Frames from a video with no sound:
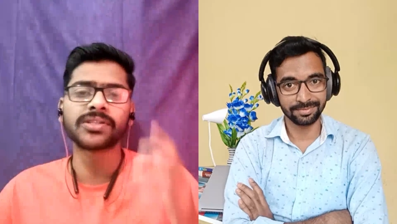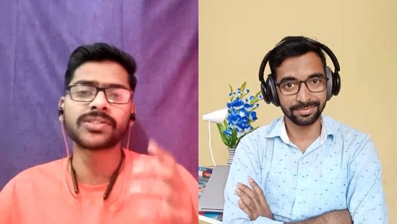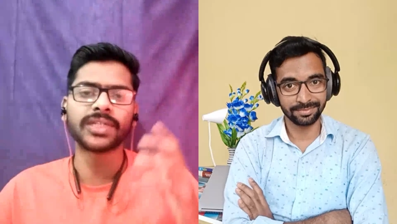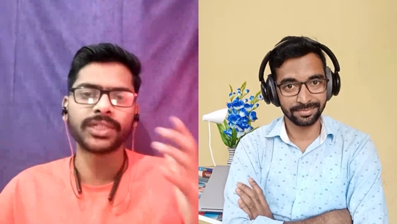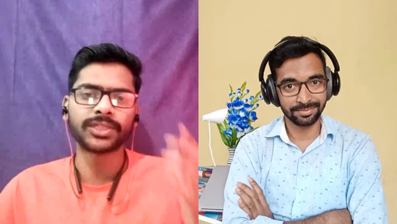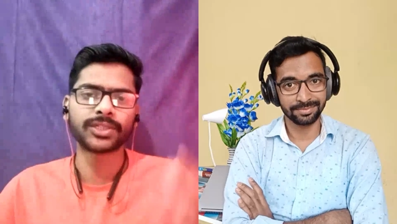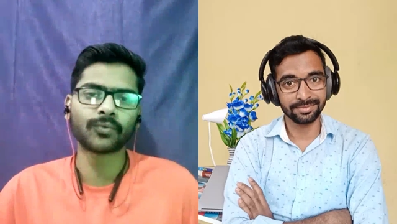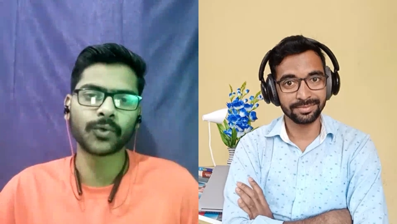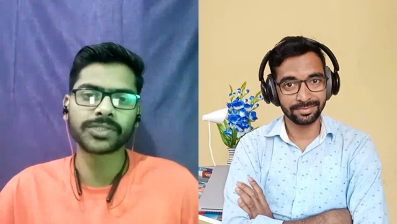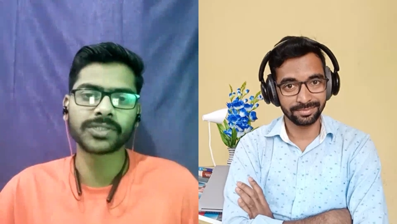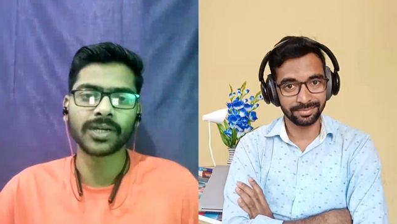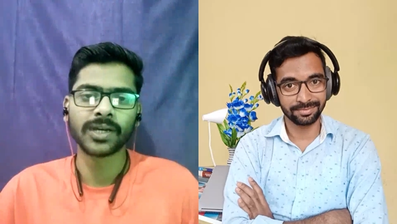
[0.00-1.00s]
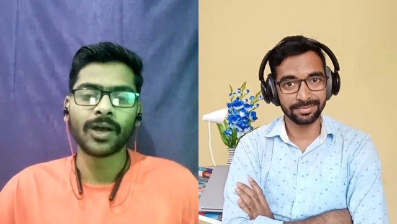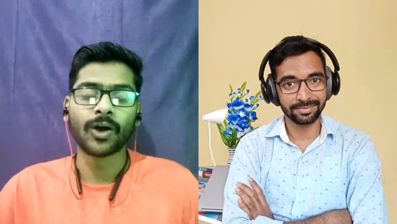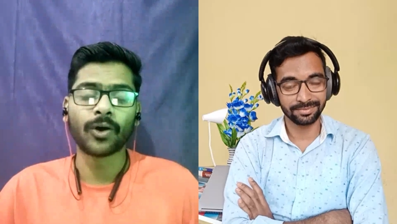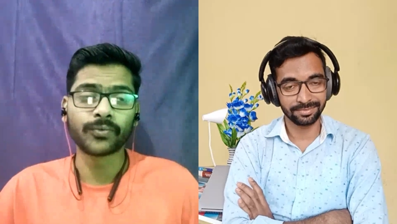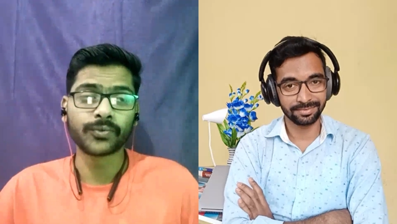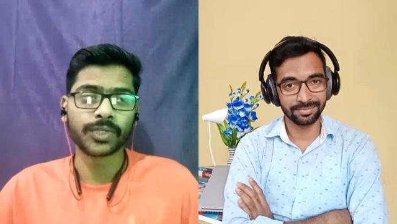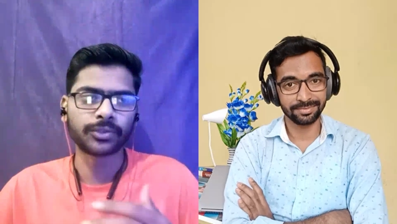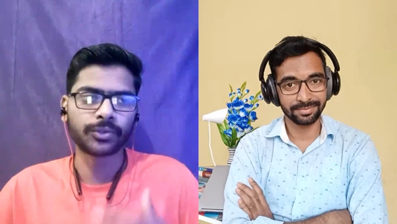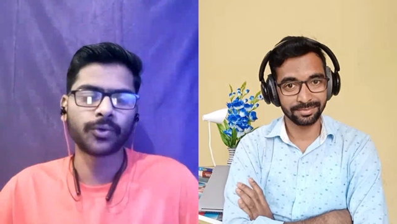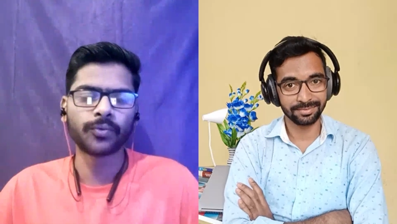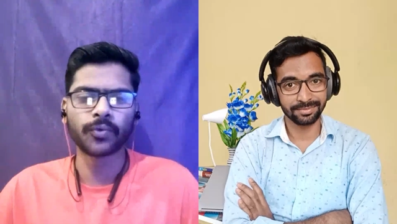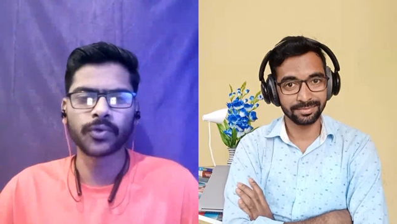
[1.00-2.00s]
Speaker 1: the pronunciation was of
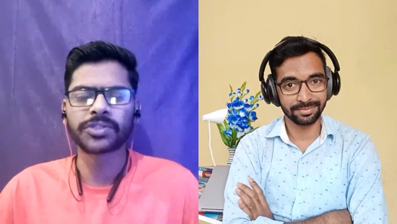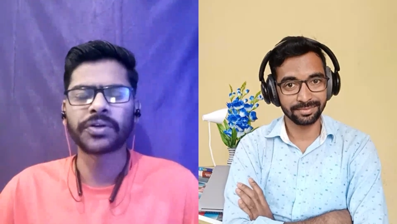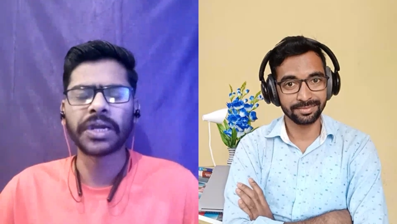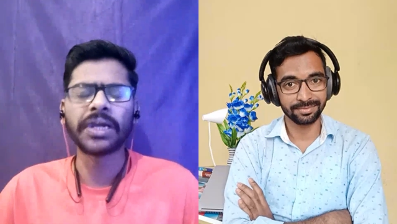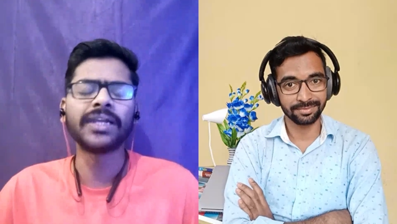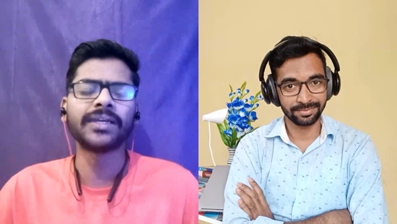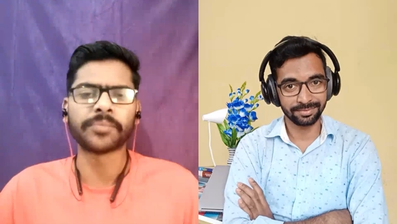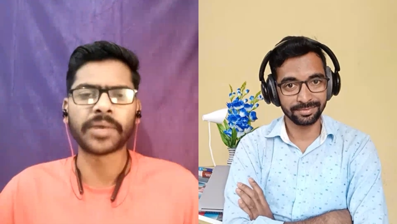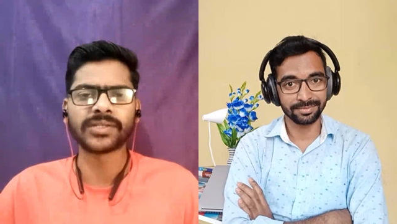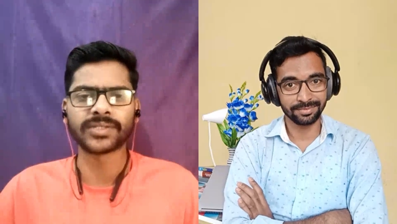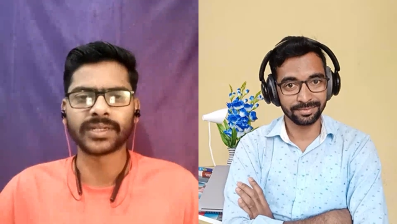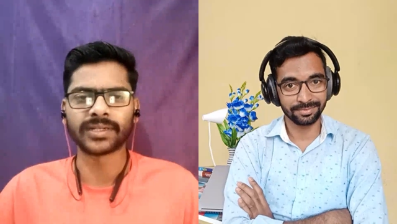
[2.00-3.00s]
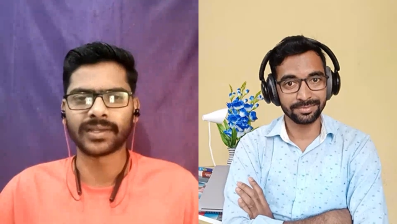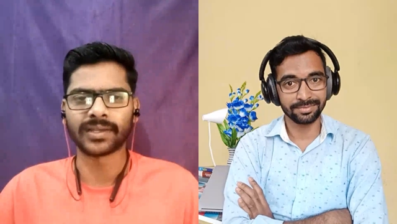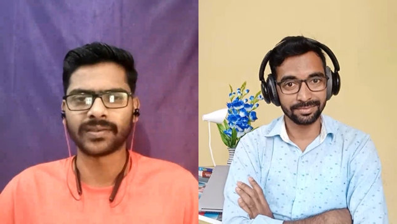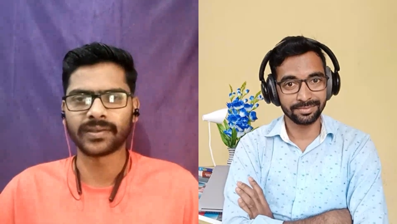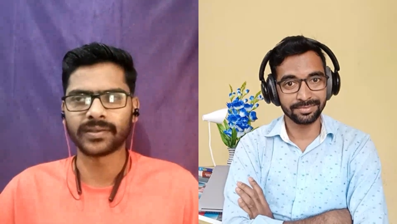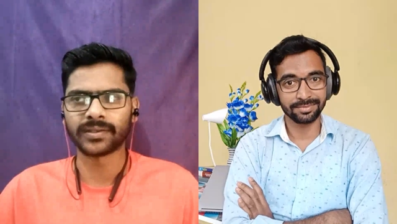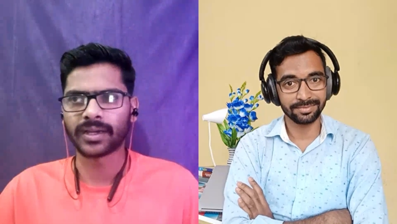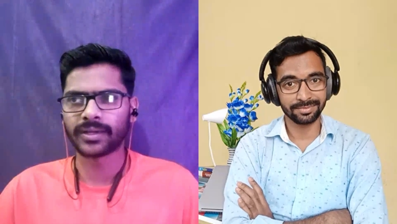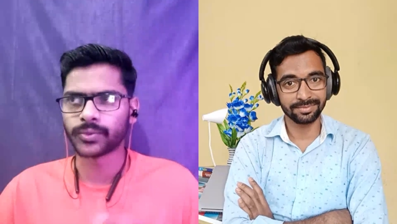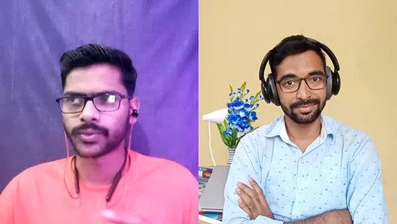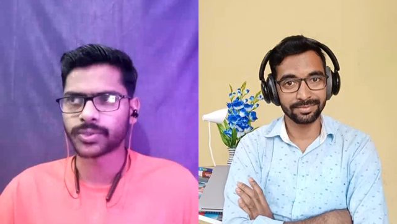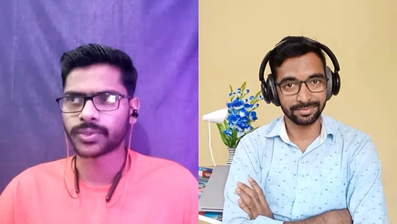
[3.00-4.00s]
Sadhguru was really amazing. I think
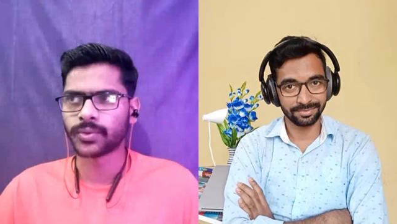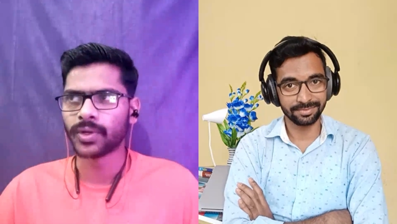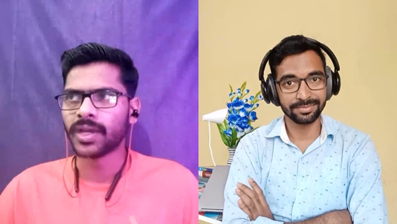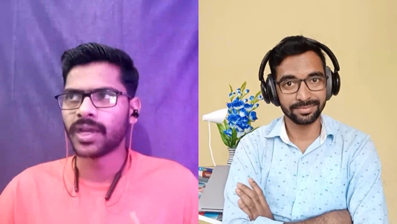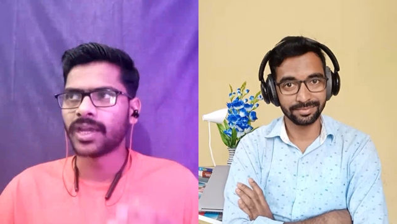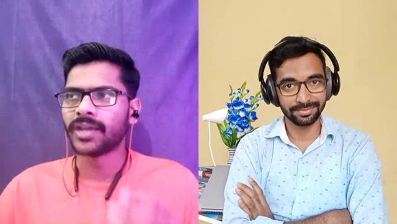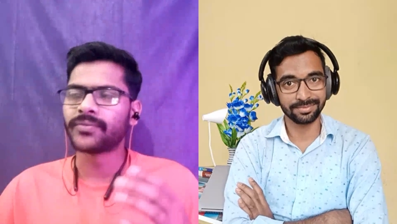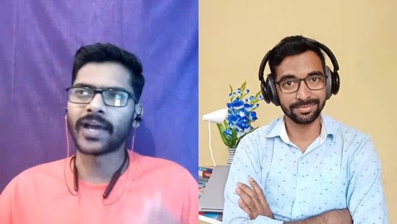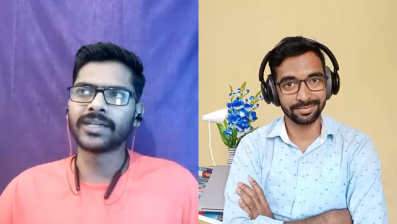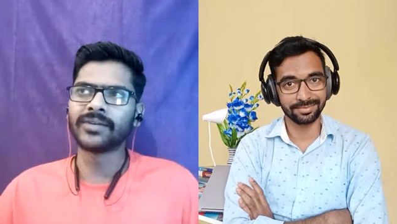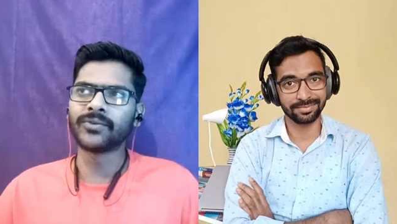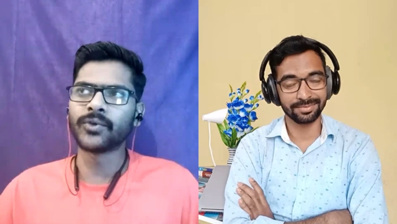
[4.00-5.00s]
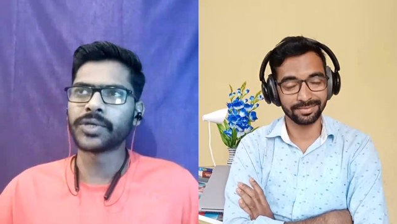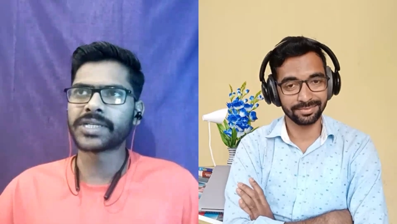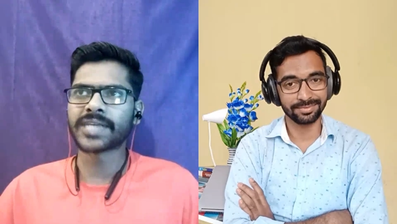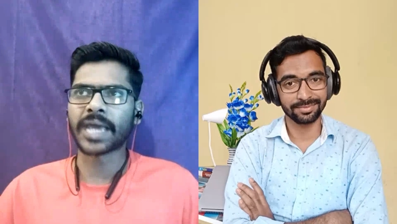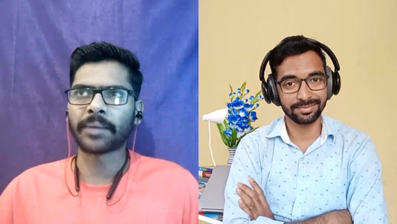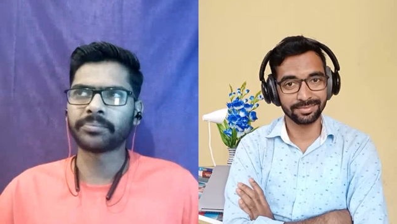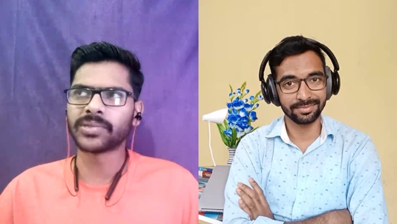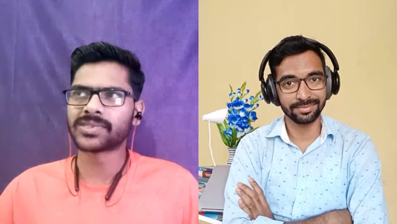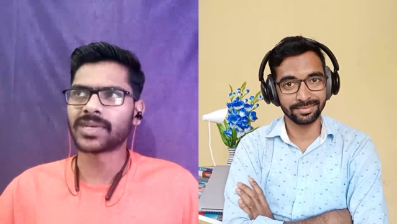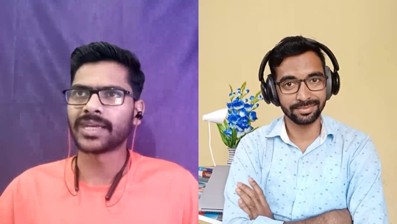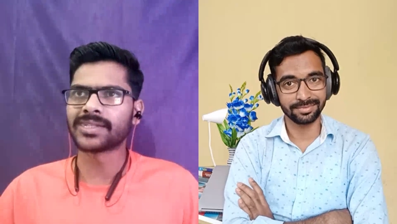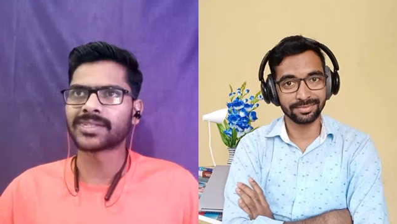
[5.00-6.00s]
I used to, if mm-hmm. I'll give you an
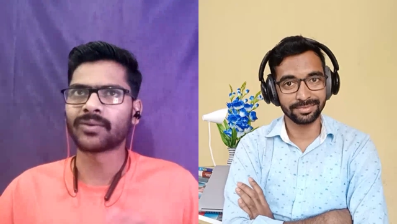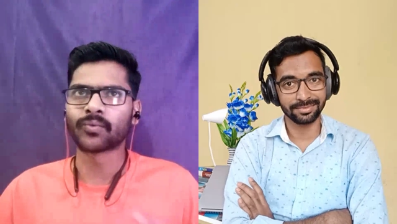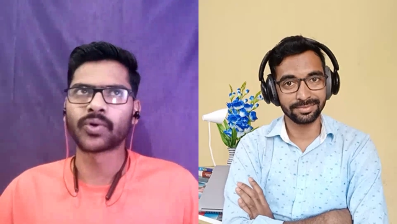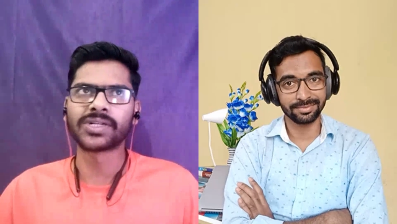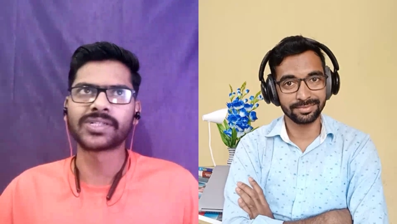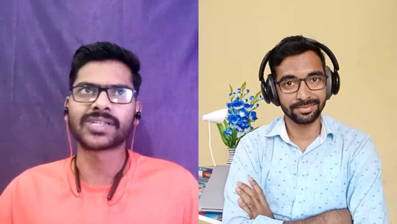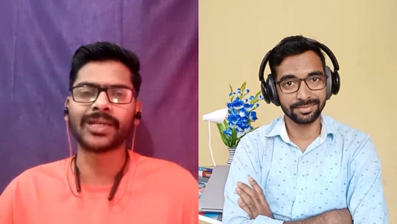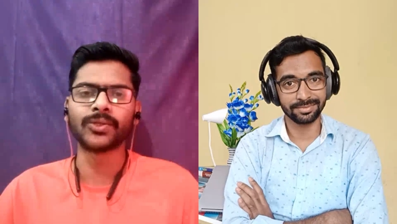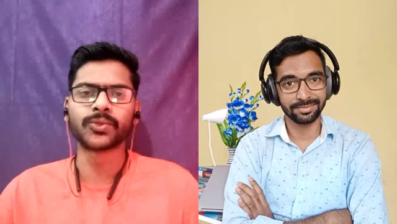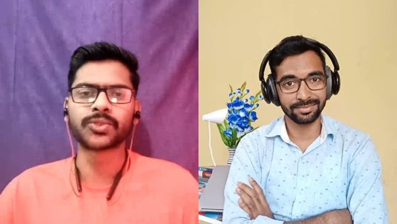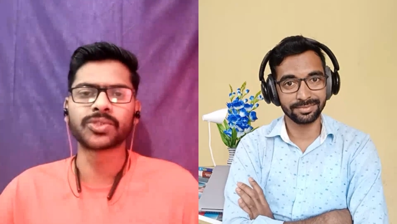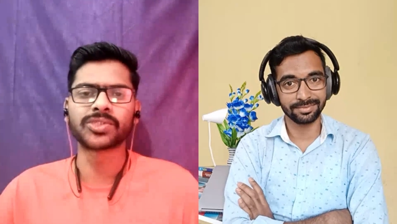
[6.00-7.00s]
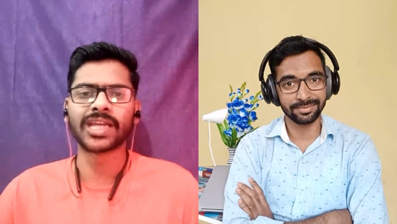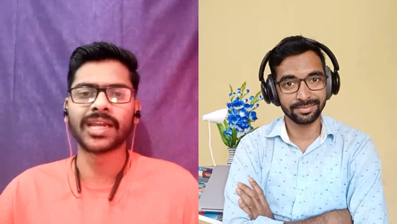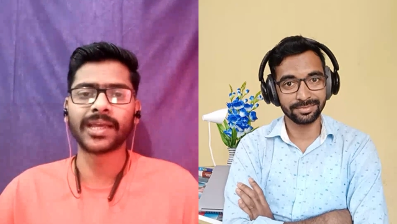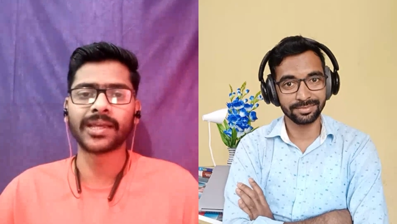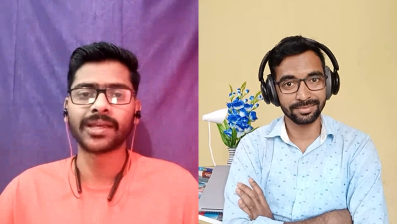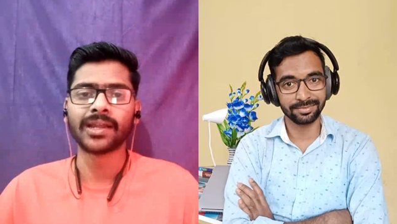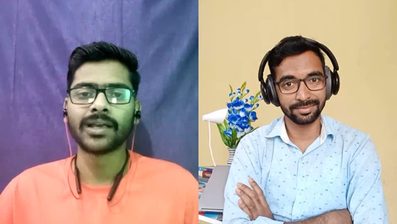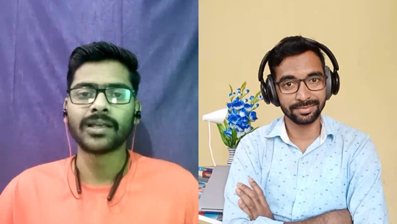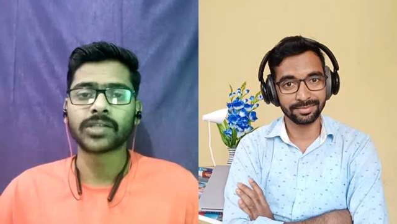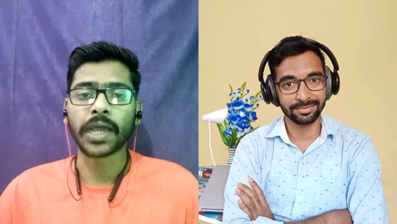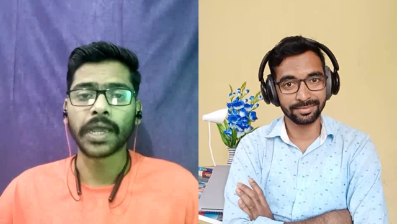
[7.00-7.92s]
examples, like some words I used to say like